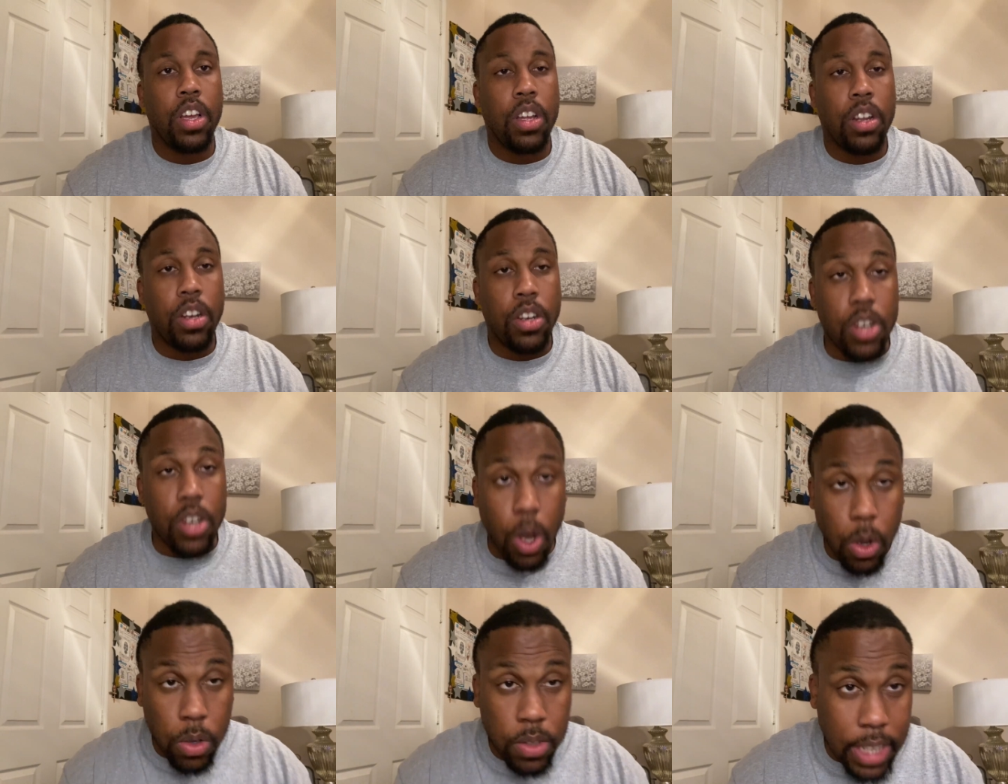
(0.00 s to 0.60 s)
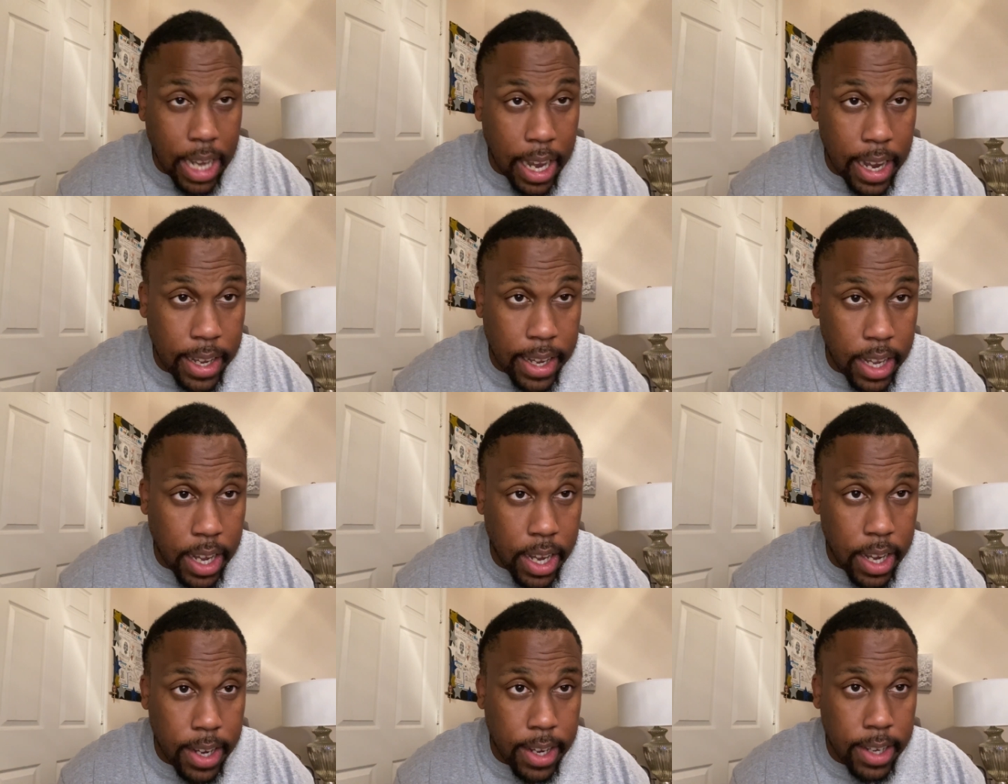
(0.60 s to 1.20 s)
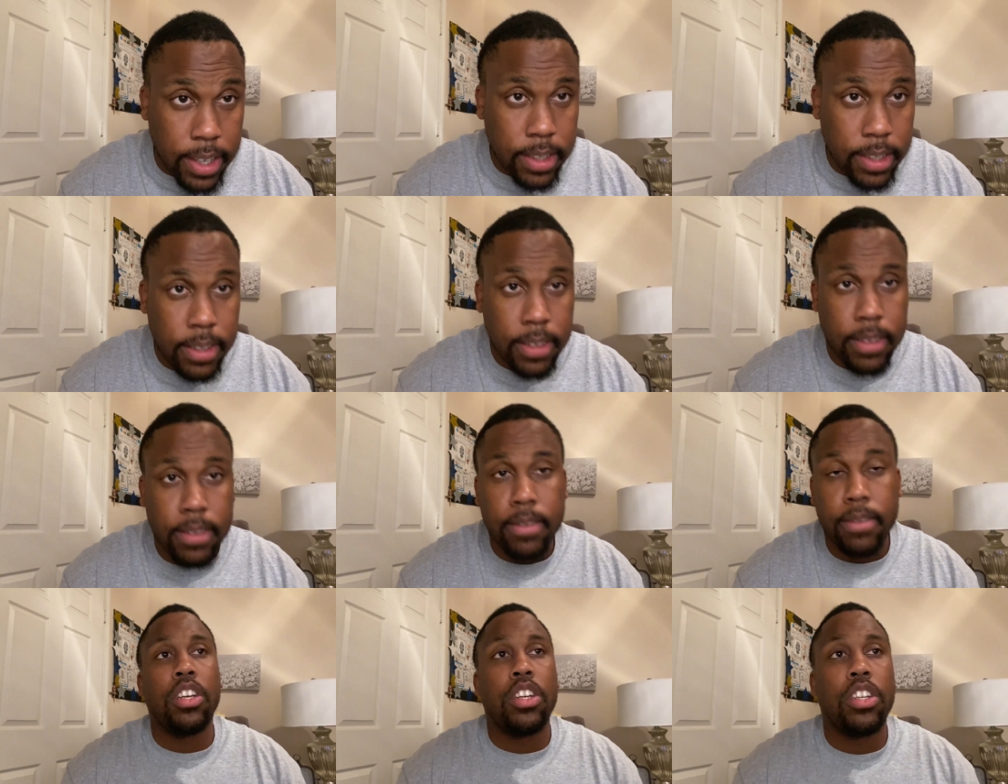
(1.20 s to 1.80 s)
No Zion,
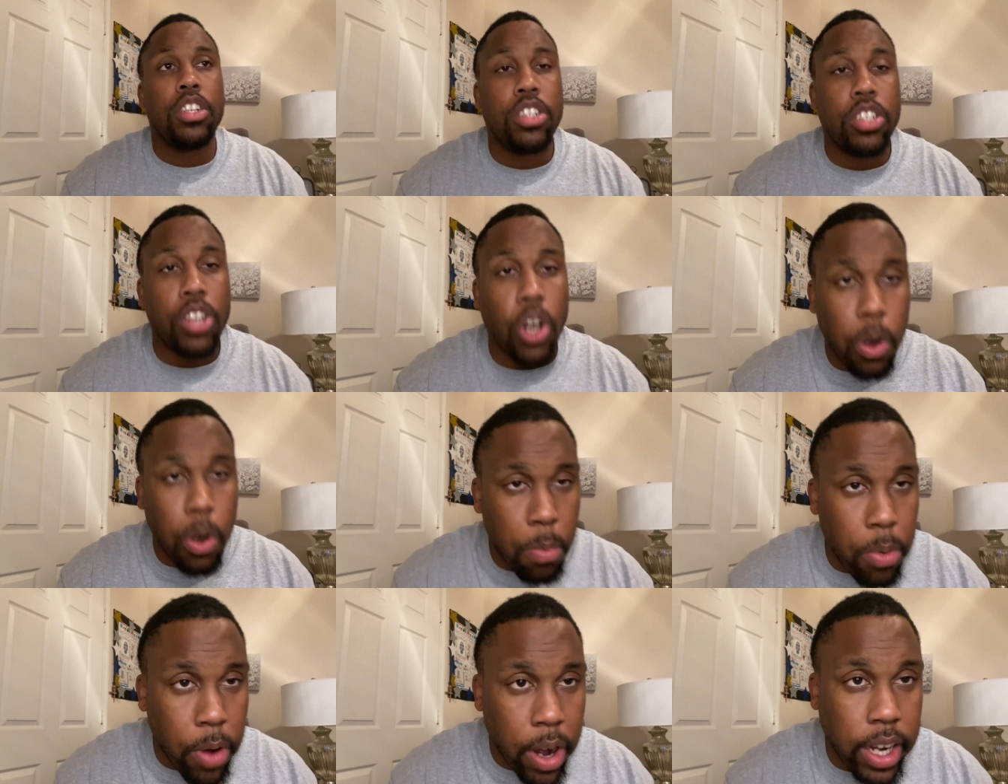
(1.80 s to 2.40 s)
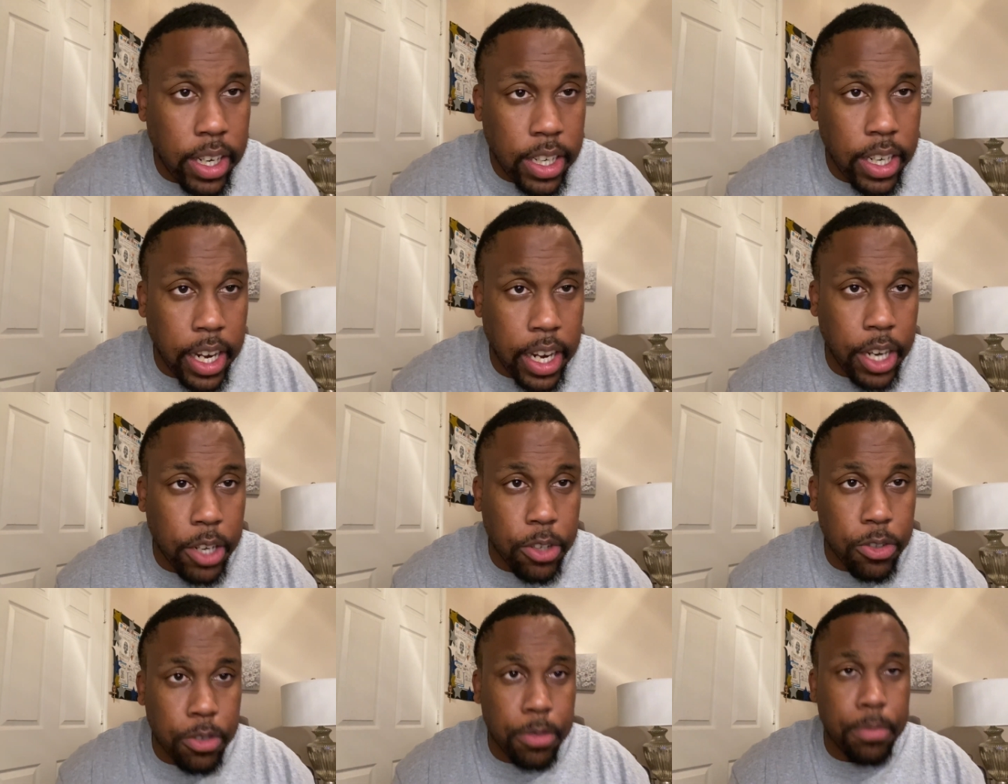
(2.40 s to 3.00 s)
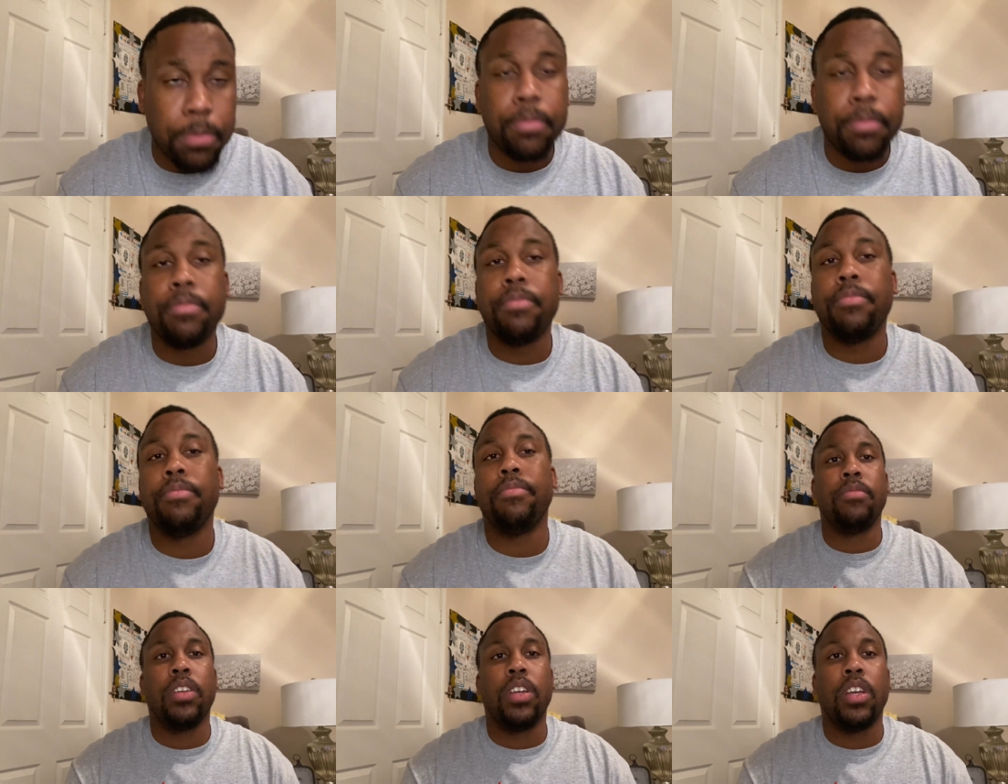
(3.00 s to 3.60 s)
no Brandon Ingram.
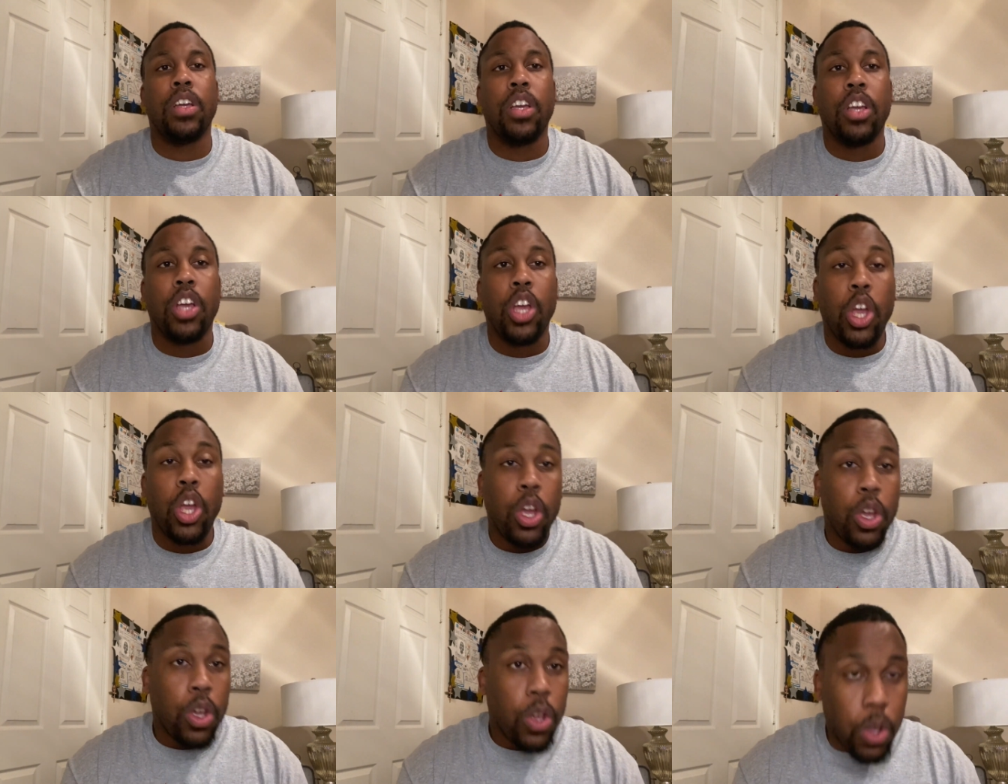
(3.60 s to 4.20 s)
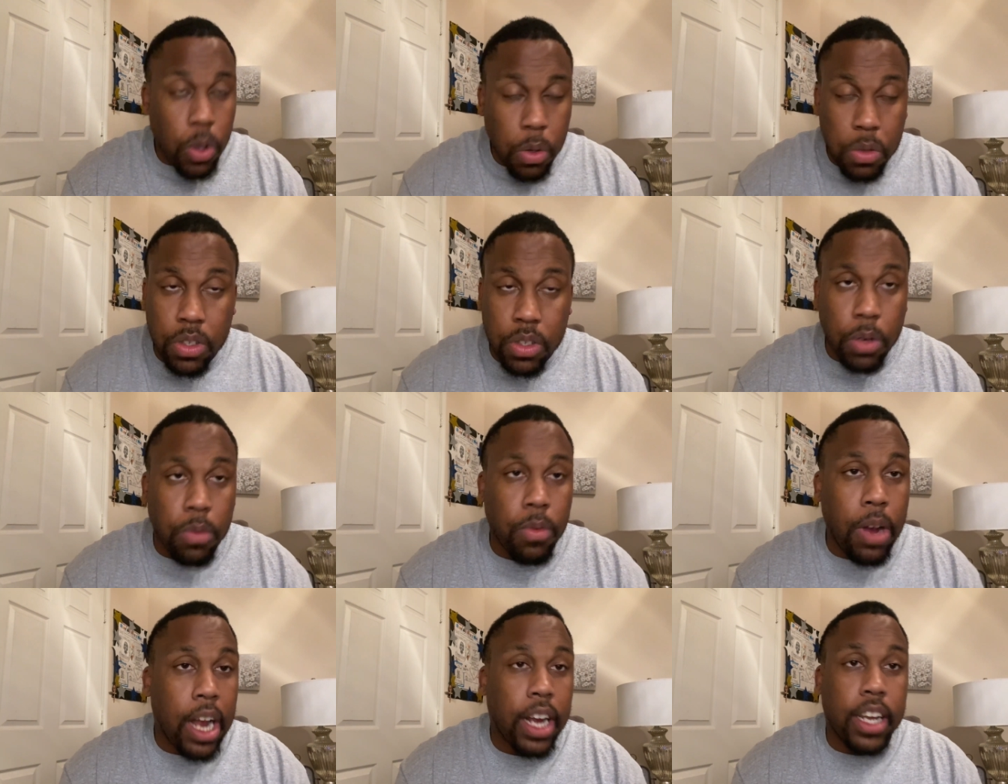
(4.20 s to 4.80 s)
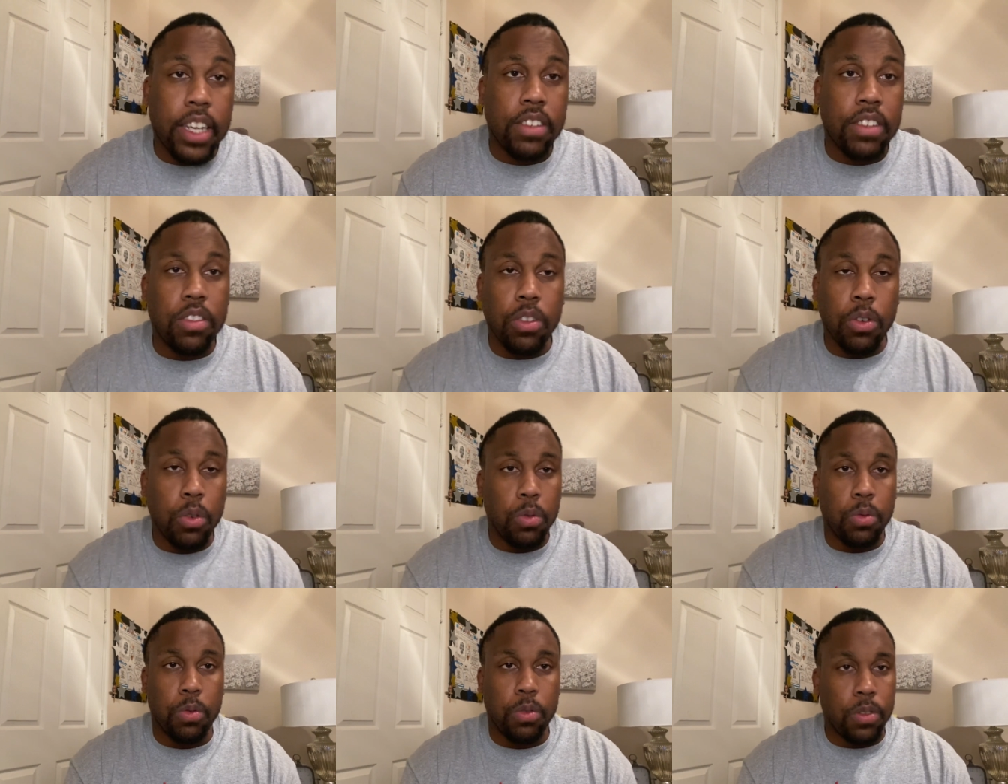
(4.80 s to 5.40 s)
Houston Rockets
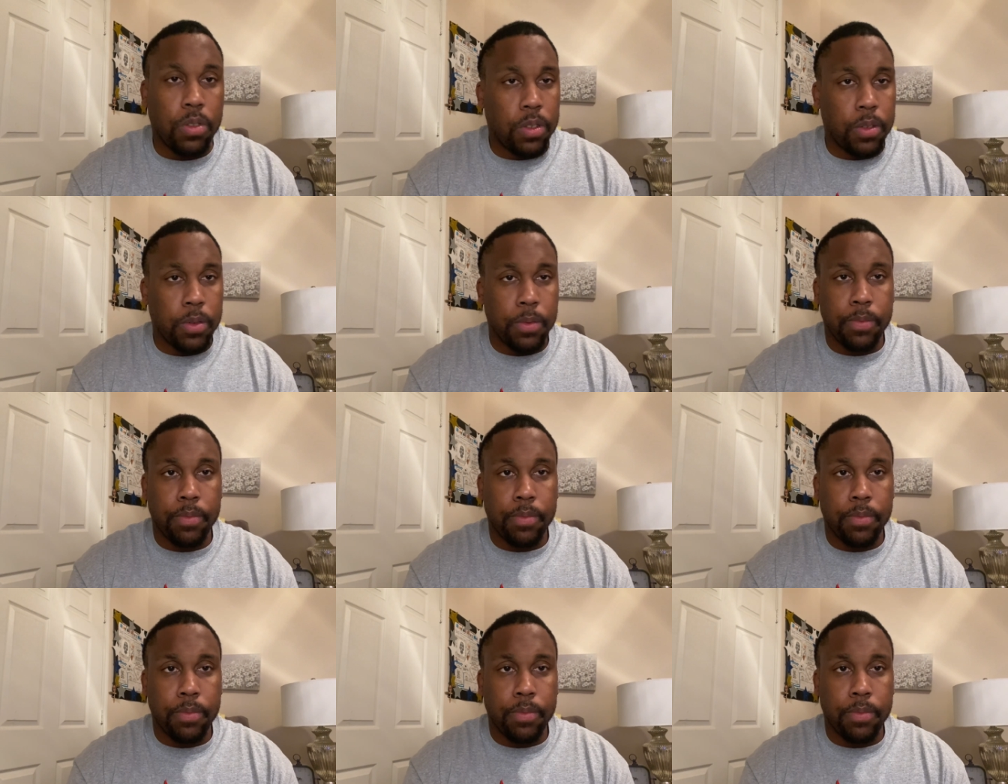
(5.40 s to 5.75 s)
lose.